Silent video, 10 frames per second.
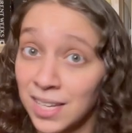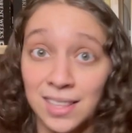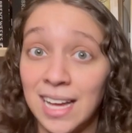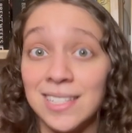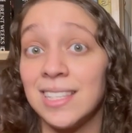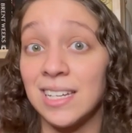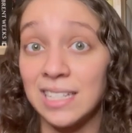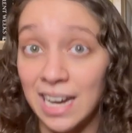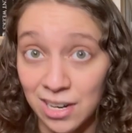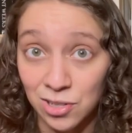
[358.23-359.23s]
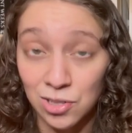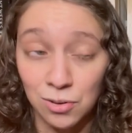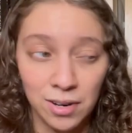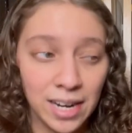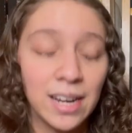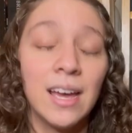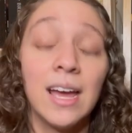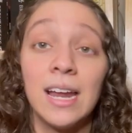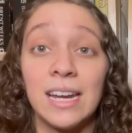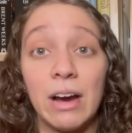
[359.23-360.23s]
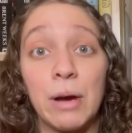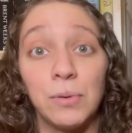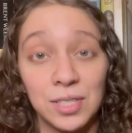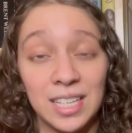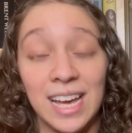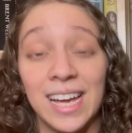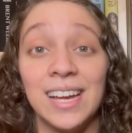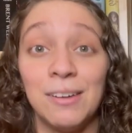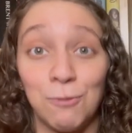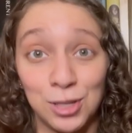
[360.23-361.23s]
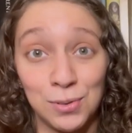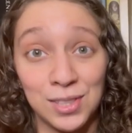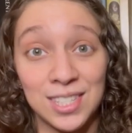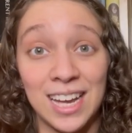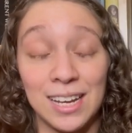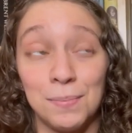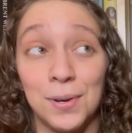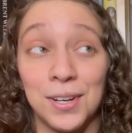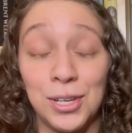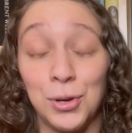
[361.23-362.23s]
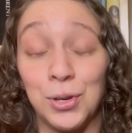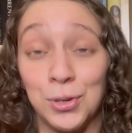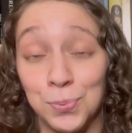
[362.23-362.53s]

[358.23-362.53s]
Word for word: that's the entire story. Now, I will say, once you read the second book, you